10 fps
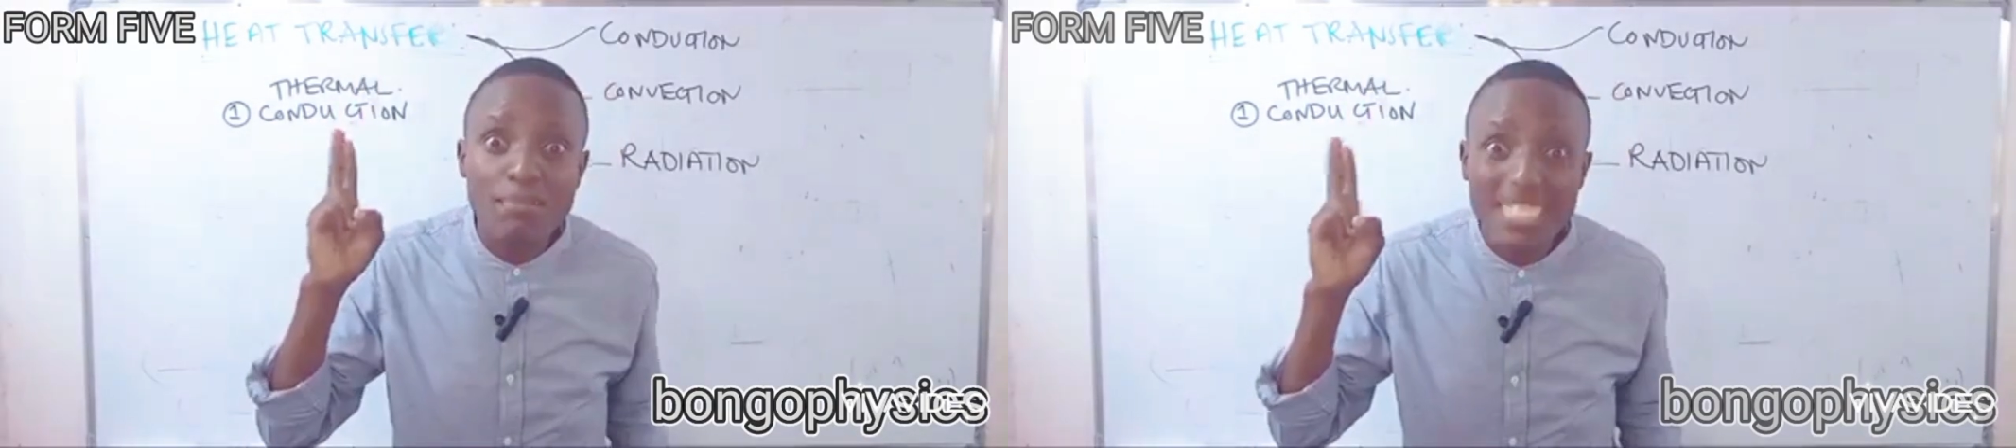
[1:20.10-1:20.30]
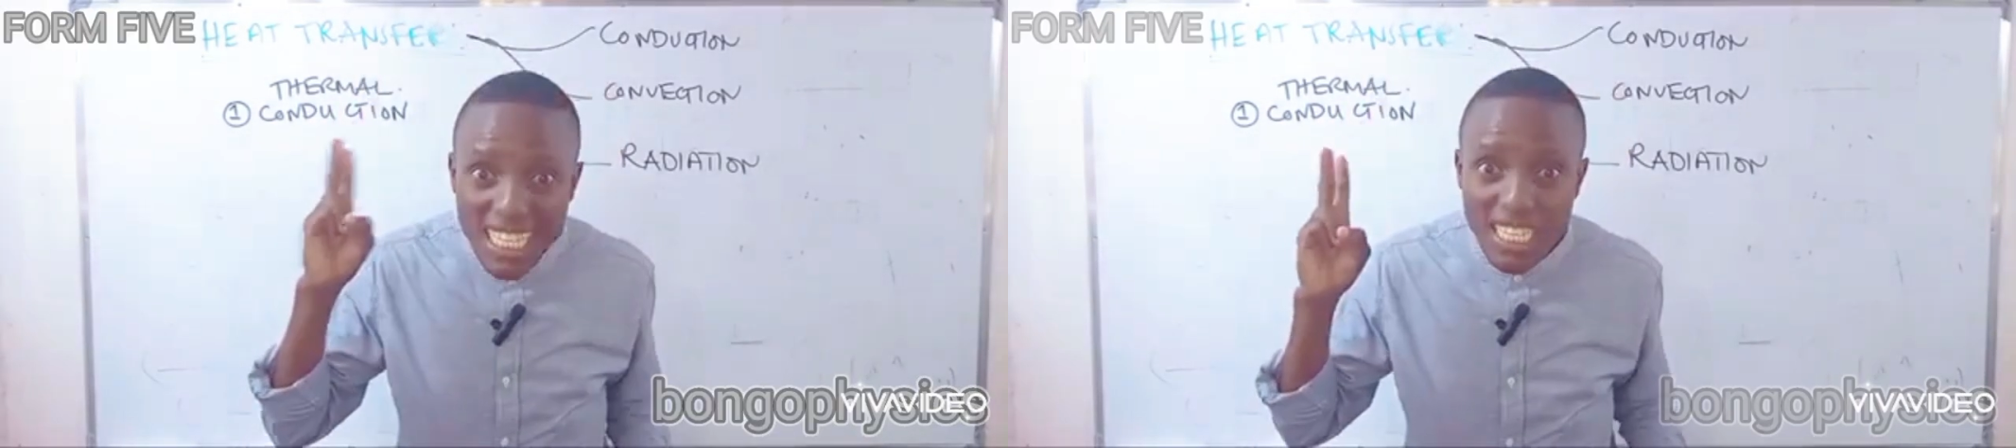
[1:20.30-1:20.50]

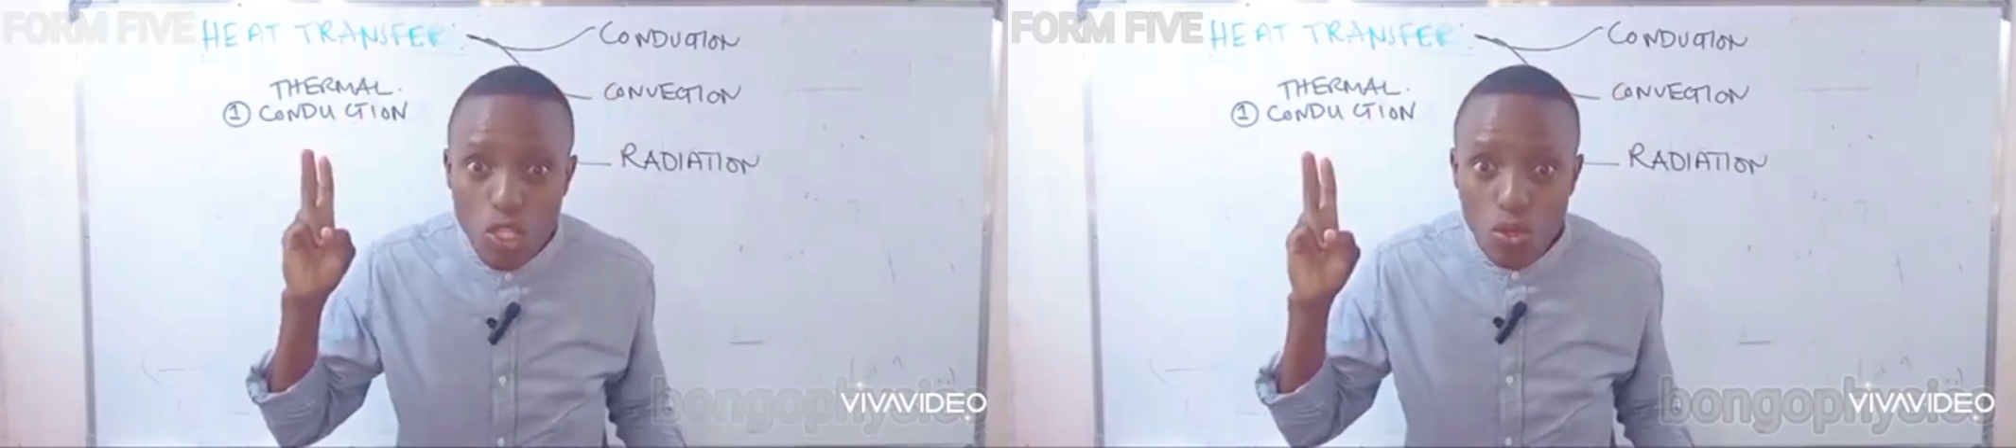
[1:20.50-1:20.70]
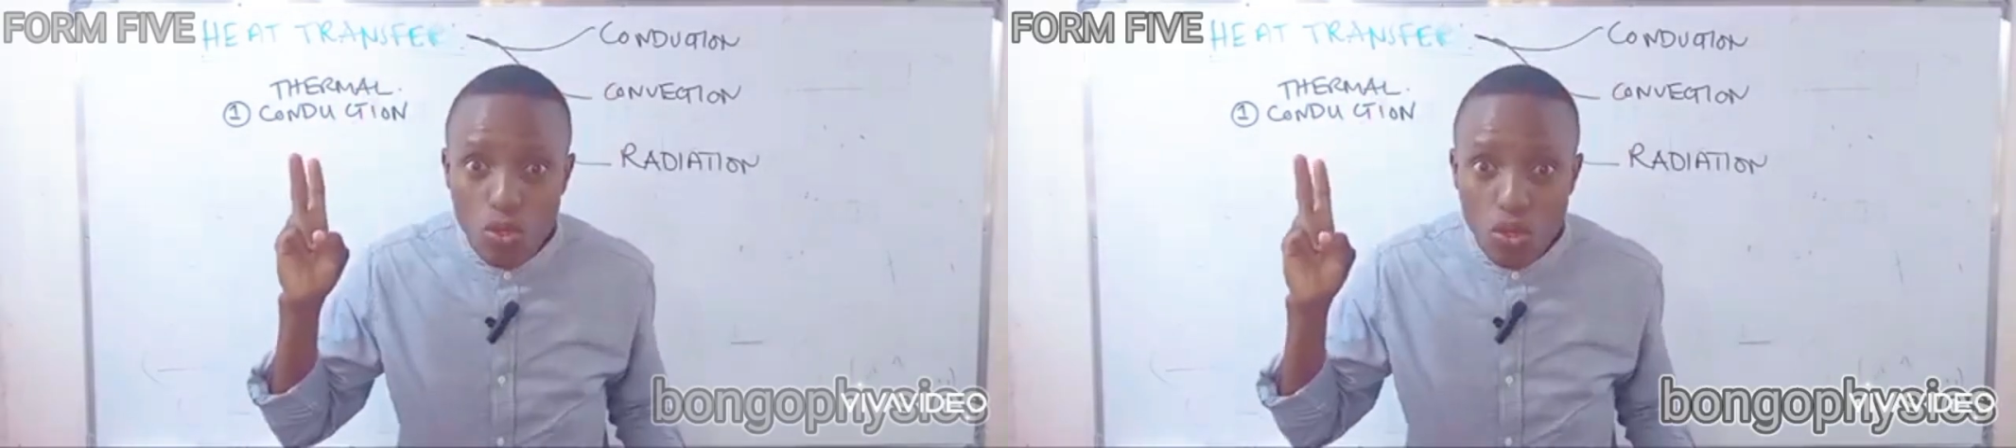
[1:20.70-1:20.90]

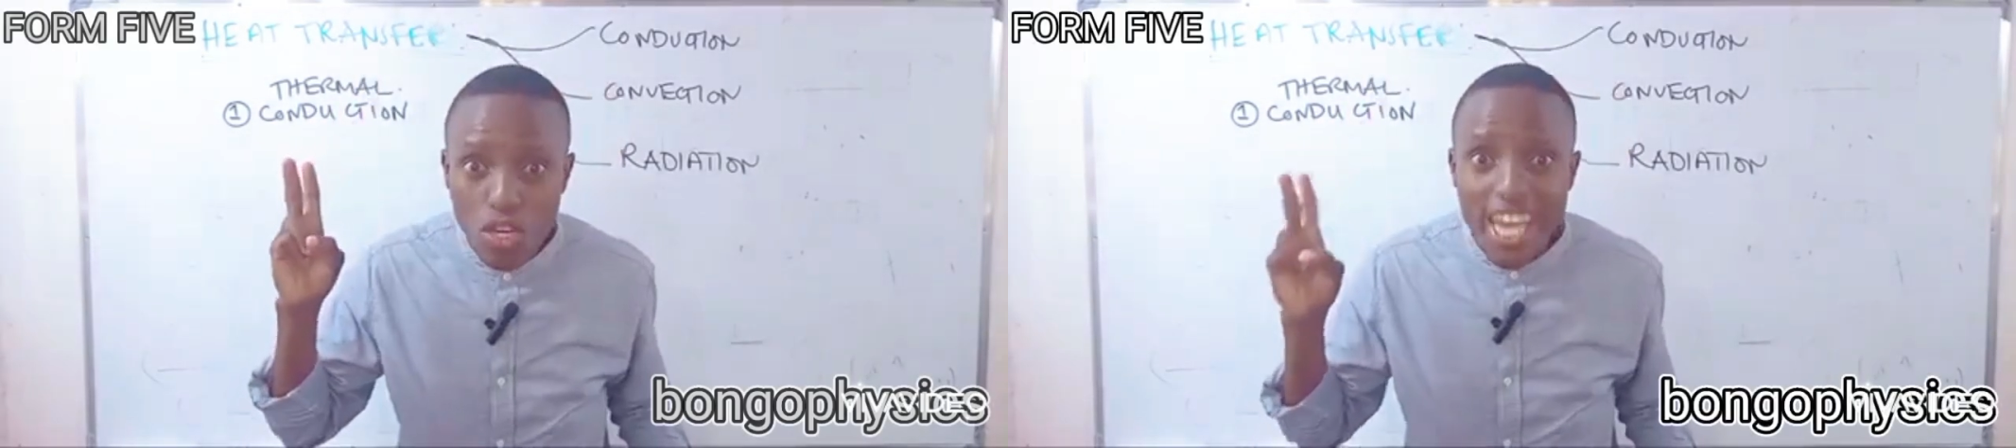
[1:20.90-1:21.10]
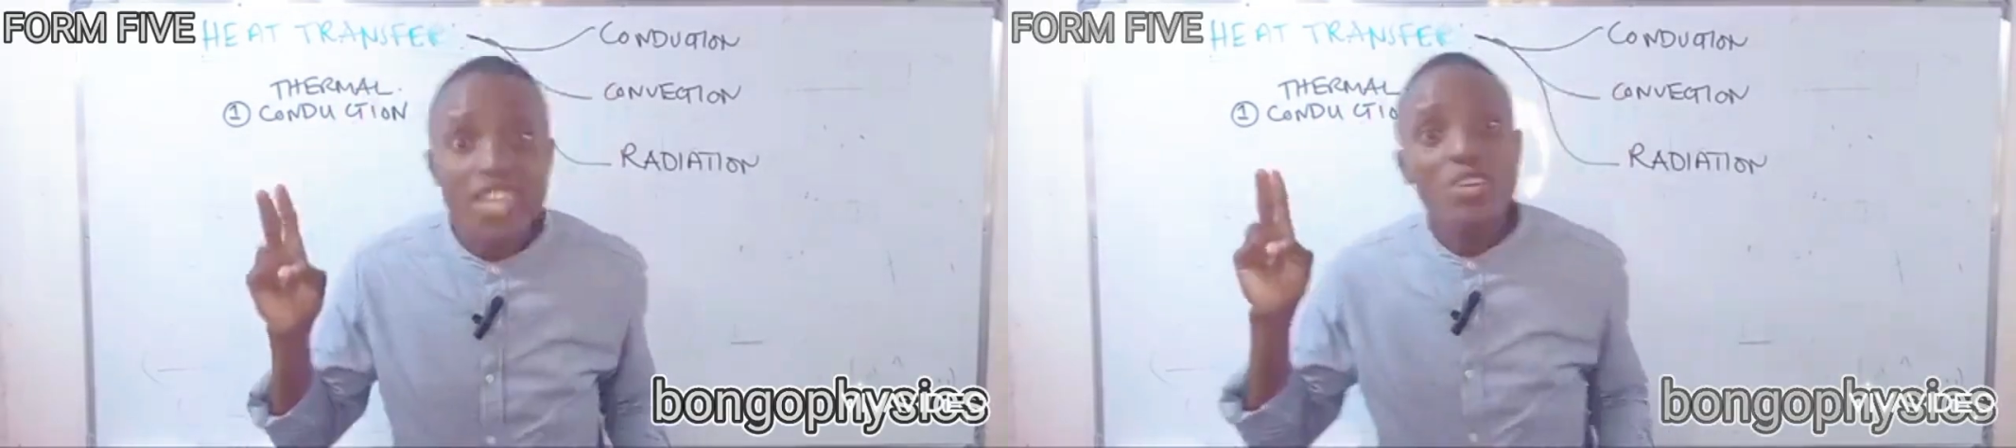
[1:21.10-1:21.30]
material.
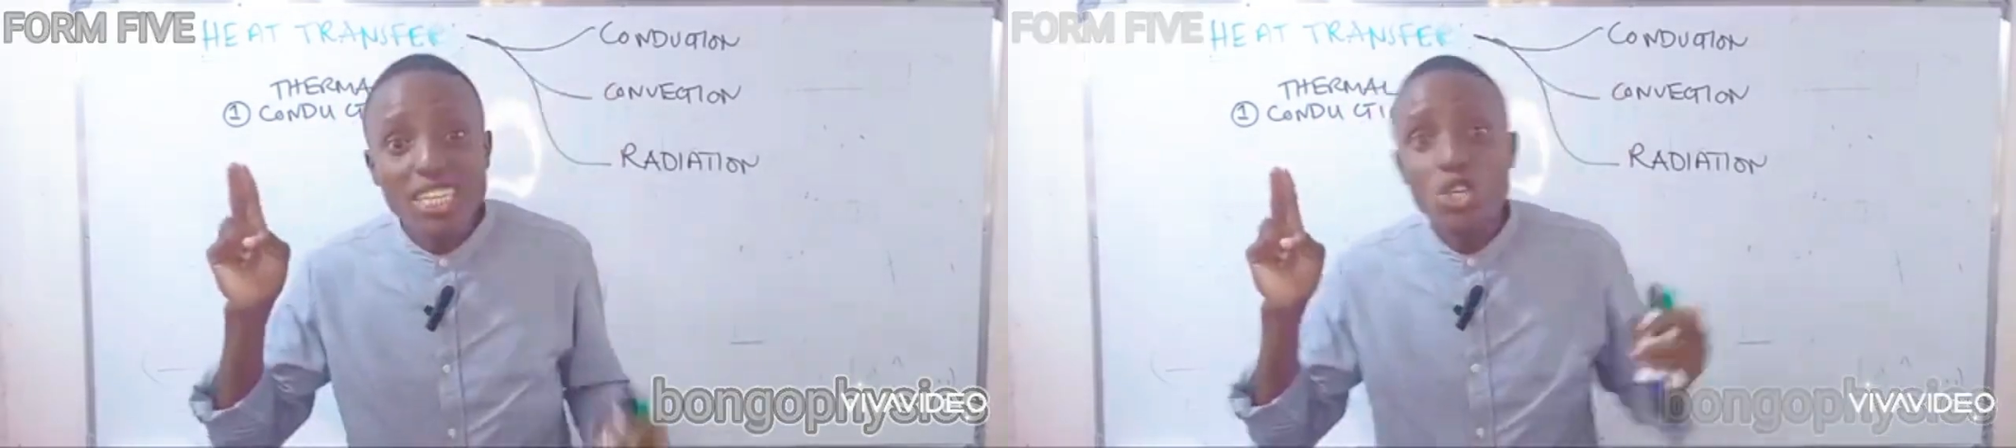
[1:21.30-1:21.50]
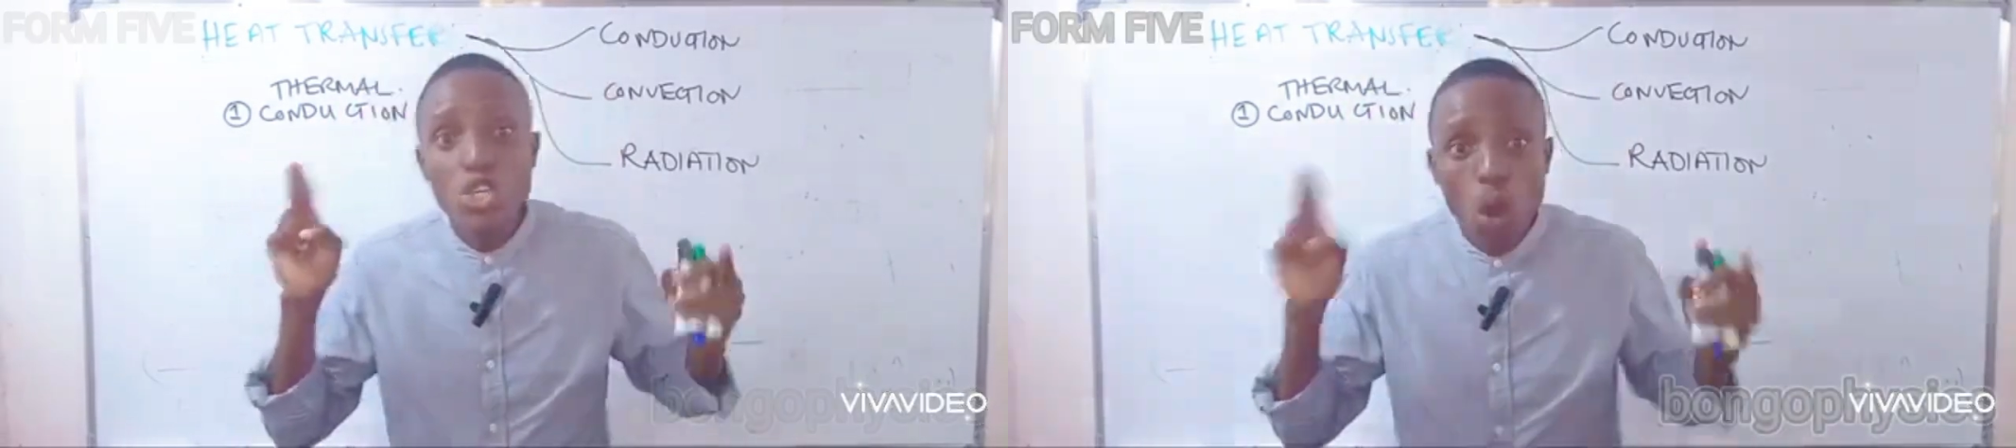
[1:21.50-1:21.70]
You need
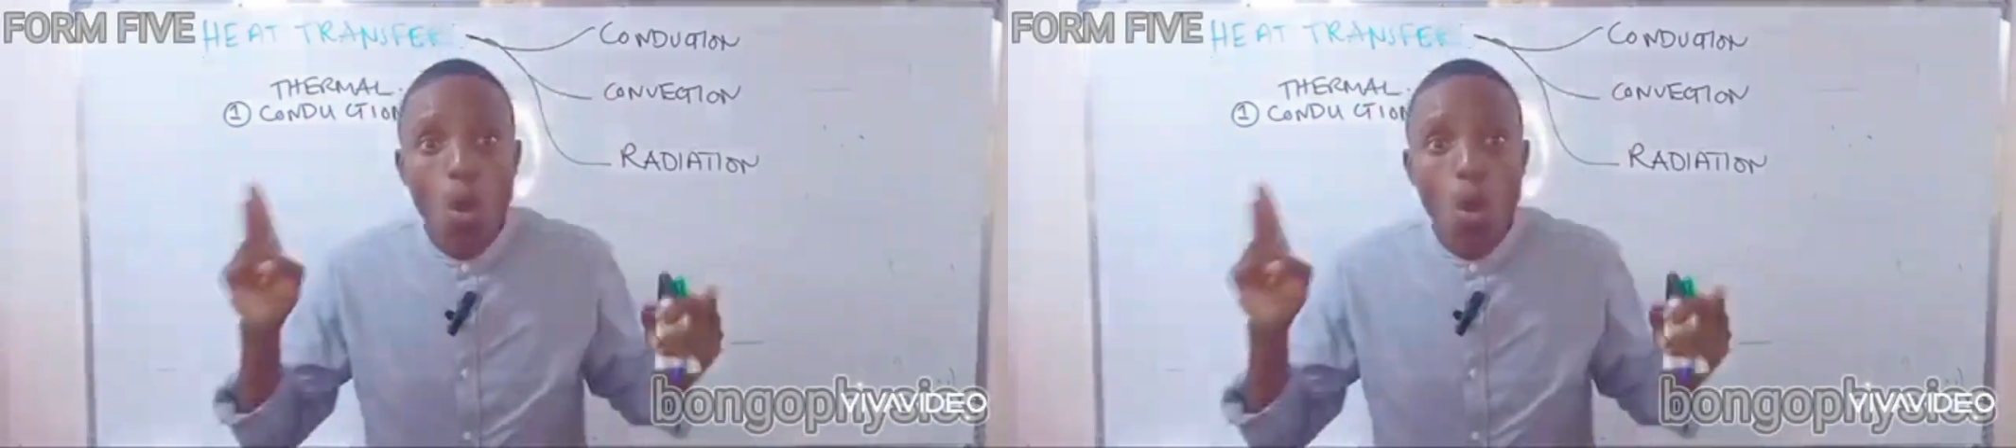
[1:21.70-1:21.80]
to know